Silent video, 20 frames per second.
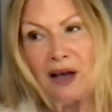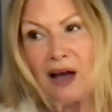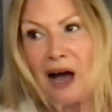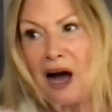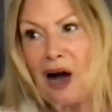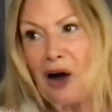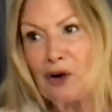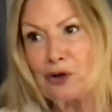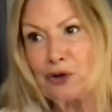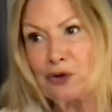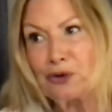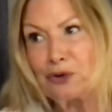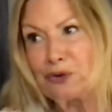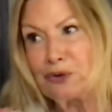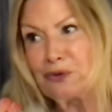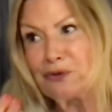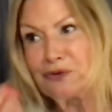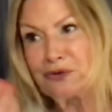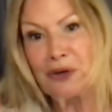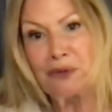
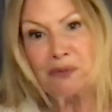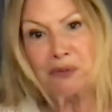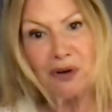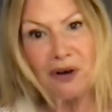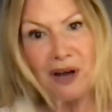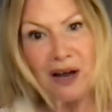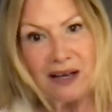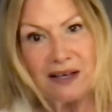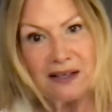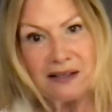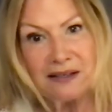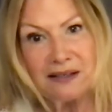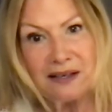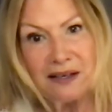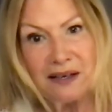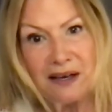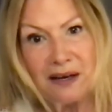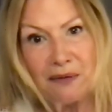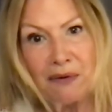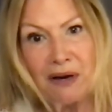verbalize
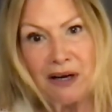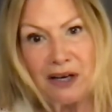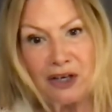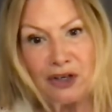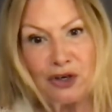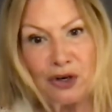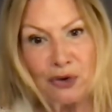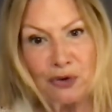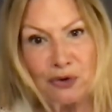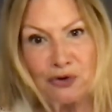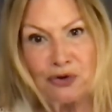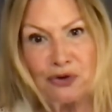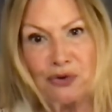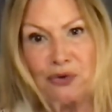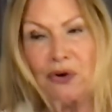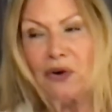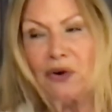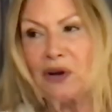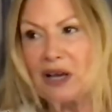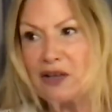when it goes
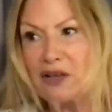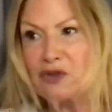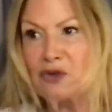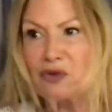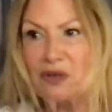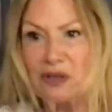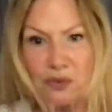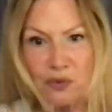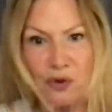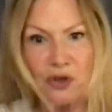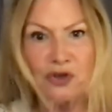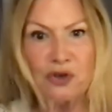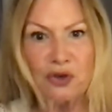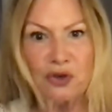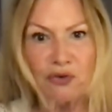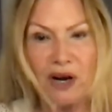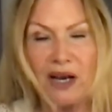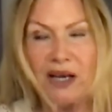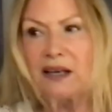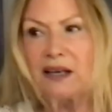to, okay, so this was
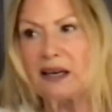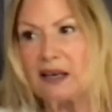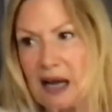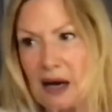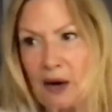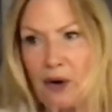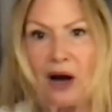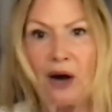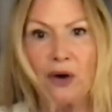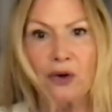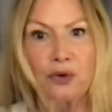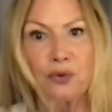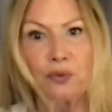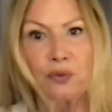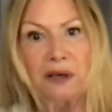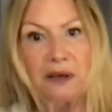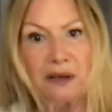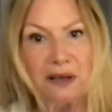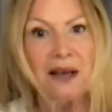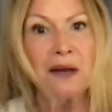not right, and now how do
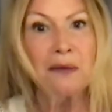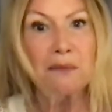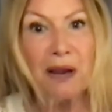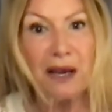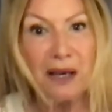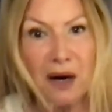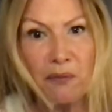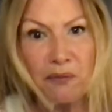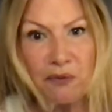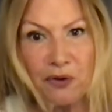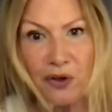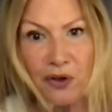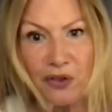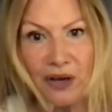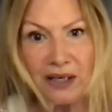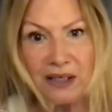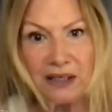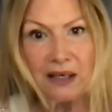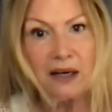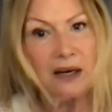we make up for
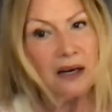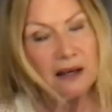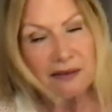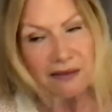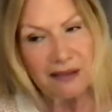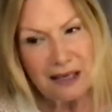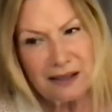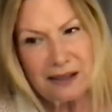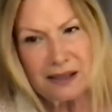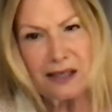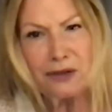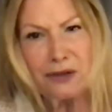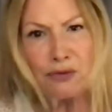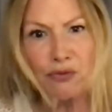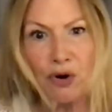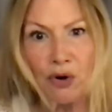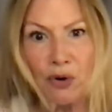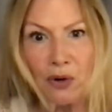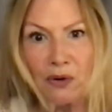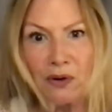that? That's his
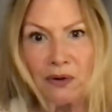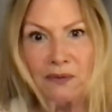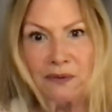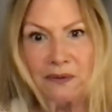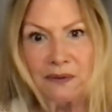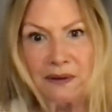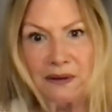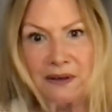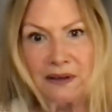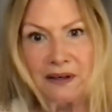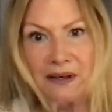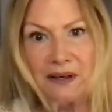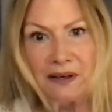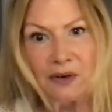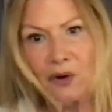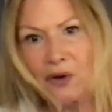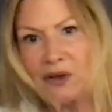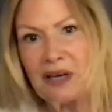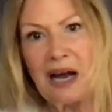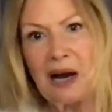role,
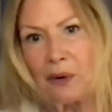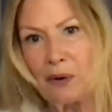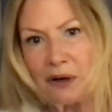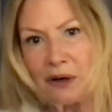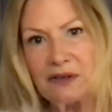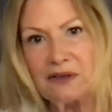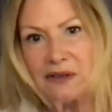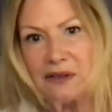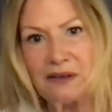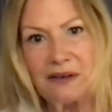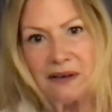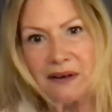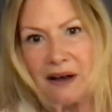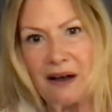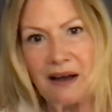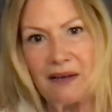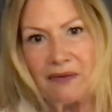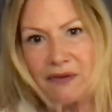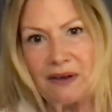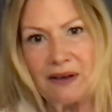not ours,
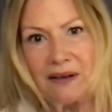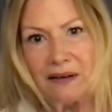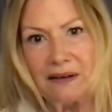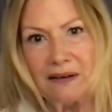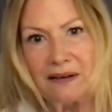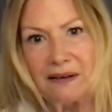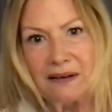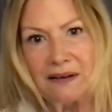I think.